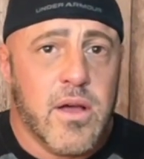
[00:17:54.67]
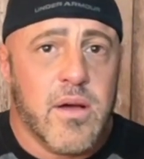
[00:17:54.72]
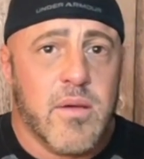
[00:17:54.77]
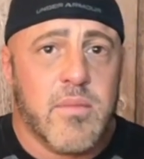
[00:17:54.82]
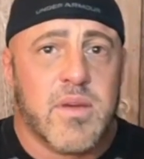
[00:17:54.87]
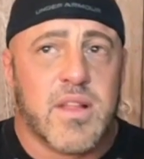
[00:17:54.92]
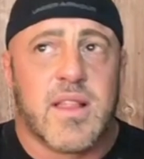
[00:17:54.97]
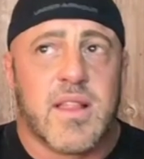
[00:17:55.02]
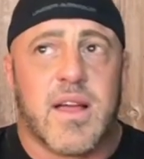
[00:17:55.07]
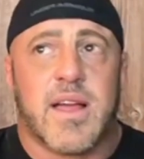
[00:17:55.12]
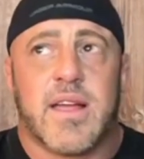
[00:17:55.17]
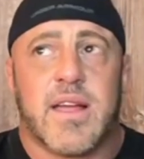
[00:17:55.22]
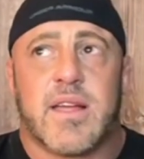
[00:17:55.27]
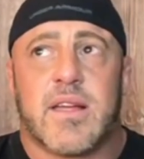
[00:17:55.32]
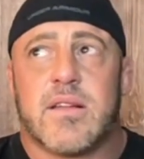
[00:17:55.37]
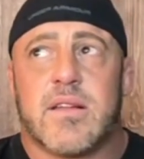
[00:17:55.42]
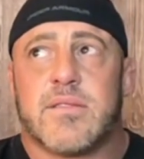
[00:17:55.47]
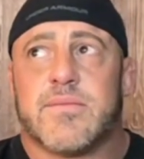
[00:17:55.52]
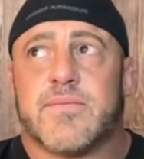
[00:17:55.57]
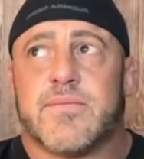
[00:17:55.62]
But like
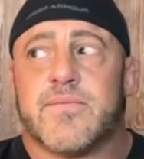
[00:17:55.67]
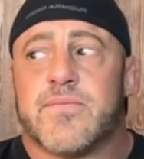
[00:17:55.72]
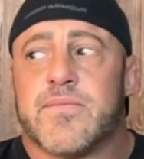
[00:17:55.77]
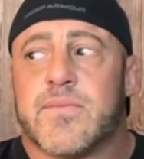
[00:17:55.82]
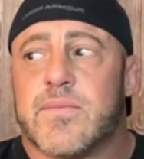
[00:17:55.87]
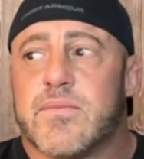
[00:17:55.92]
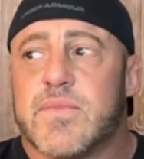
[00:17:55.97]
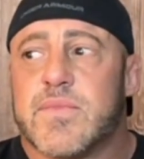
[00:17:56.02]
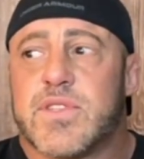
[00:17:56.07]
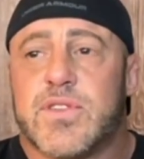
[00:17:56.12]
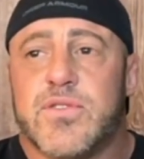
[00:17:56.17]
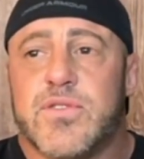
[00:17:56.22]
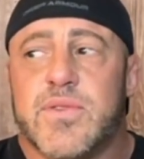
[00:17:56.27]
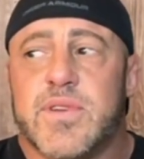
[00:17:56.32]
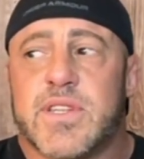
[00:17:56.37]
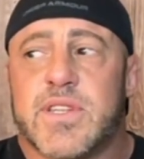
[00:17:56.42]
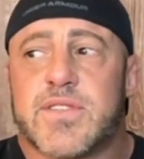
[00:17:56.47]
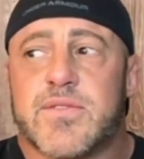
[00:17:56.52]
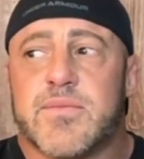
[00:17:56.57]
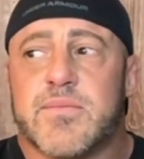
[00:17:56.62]
two
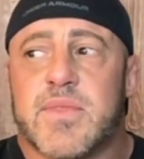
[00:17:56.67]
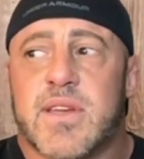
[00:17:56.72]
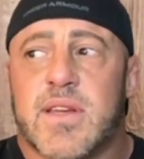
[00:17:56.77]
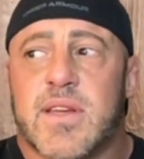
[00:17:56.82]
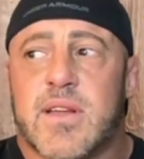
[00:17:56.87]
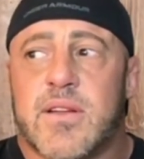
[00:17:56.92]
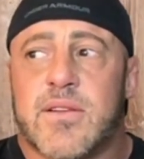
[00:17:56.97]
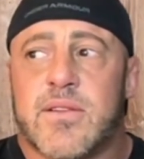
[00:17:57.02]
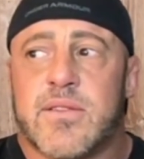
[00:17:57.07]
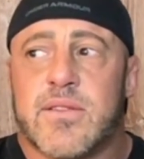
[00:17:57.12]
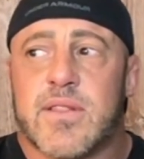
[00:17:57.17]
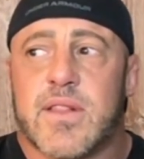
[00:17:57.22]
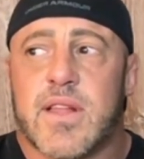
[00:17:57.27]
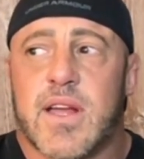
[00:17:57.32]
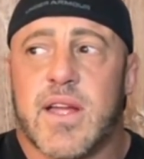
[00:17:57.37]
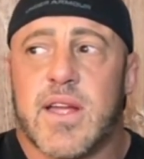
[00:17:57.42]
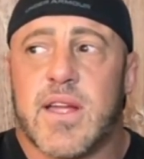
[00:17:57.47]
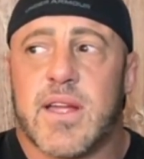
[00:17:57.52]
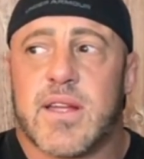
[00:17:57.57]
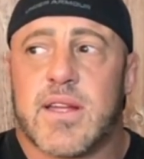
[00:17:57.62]
weeks from now,
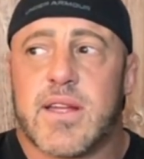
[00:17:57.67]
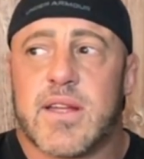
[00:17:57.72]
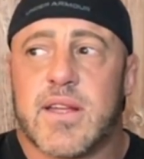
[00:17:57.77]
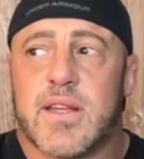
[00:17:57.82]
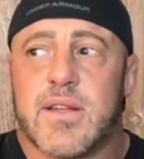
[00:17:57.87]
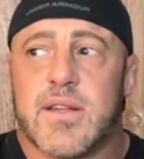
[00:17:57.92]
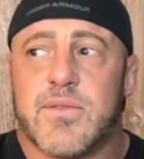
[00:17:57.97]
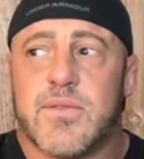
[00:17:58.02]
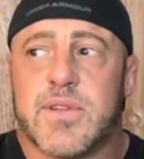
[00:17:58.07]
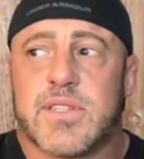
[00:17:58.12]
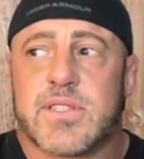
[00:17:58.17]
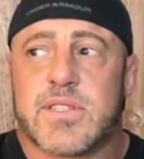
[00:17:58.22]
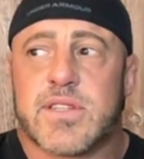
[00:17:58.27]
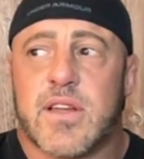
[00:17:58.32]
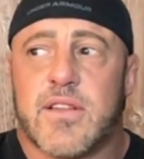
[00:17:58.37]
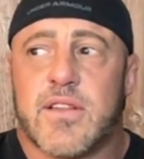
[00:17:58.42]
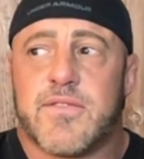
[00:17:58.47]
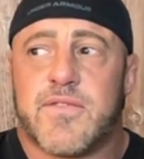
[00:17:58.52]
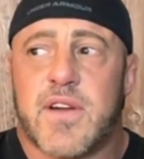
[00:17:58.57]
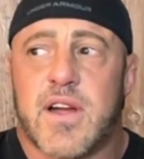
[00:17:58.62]
like we just
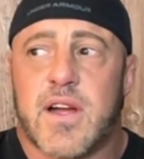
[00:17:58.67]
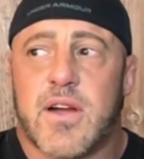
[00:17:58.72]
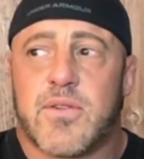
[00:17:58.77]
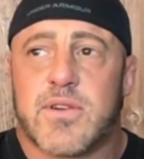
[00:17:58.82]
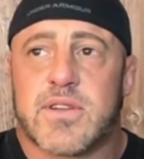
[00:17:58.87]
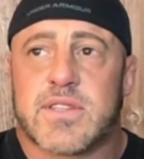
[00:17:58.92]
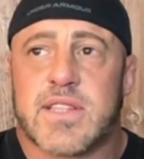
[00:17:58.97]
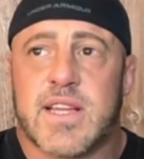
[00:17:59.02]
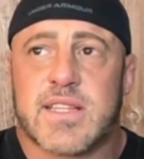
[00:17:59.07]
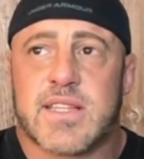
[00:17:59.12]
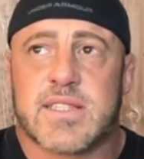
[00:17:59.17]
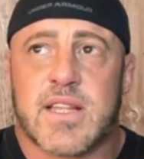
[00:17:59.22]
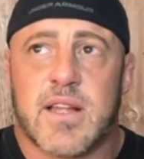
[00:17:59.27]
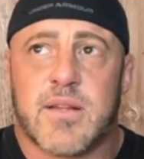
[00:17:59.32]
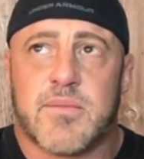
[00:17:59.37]
saw the fireworks last night.